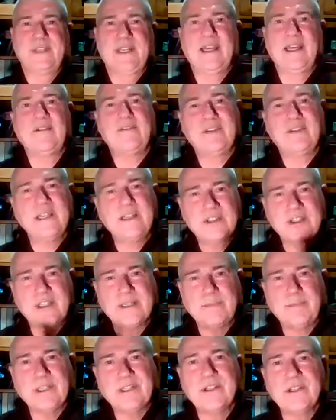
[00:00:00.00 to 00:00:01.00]
And
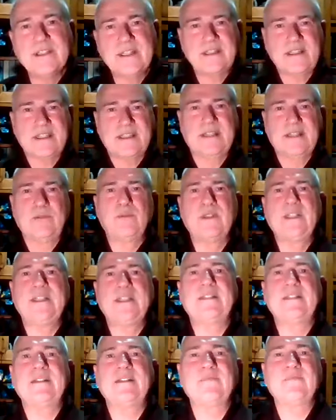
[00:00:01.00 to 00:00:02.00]
eventually, because it's still
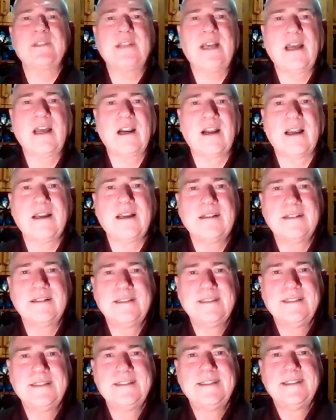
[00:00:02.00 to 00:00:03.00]
within samsara,
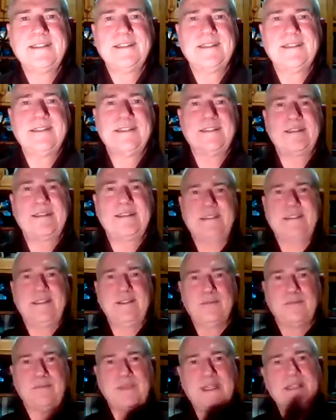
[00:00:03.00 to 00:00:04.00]
this is
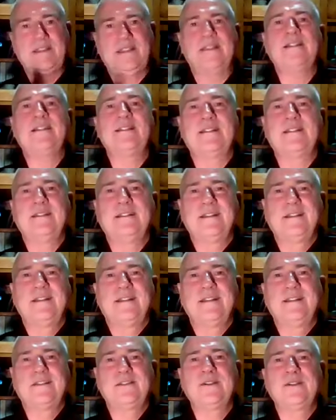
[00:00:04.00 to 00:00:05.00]
still methods,
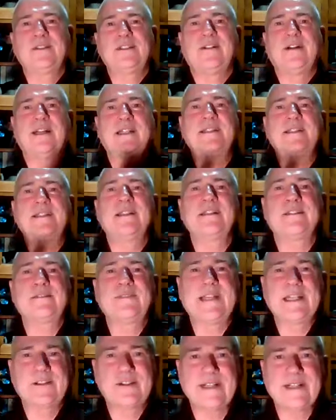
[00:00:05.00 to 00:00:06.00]
it's also
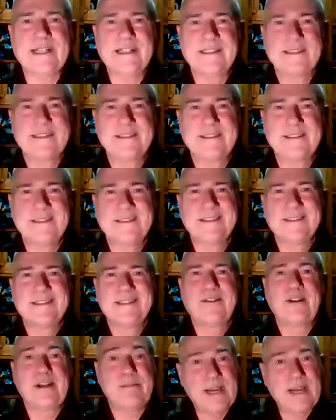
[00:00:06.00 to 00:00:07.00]
unsatisfactory.
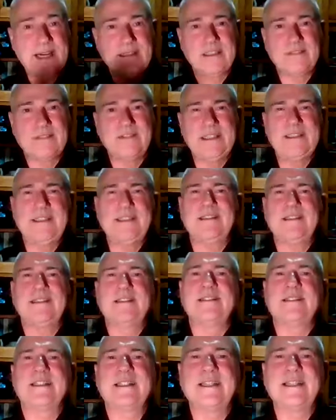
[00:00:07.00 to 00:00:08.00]
Three marks of
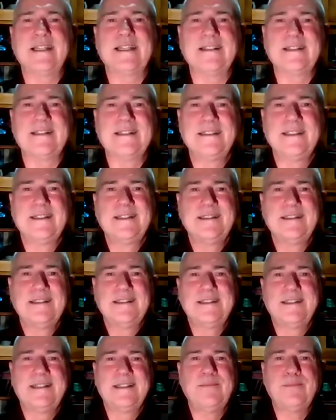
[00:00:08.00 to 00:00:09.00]
existence again.
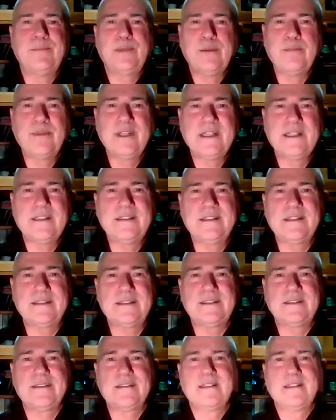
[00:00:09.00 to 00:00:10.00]

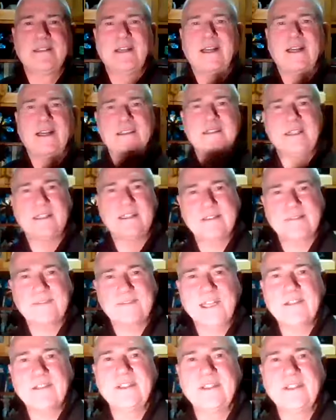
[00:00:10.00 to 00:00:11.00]
Impermanence,
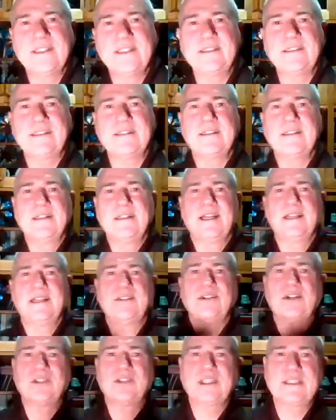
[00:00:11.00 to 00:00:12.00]
unsatisfactoriness, and
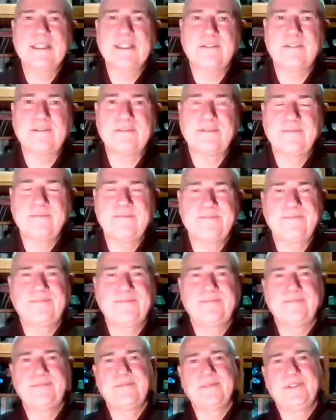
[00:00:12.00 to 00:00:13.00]
no self.
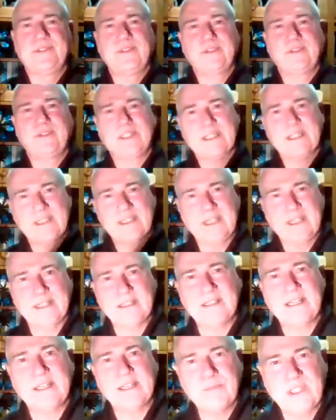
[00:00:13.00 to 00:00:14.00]
Or in this
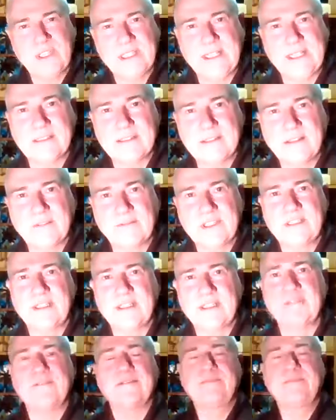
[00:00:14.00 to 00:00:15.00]
case, emptiness of
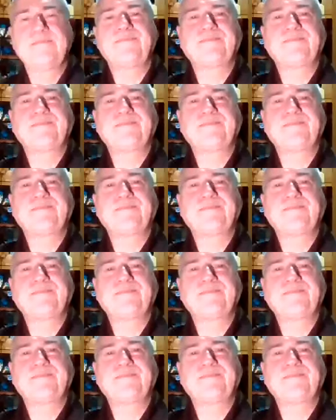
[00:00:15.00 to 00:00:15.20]
self.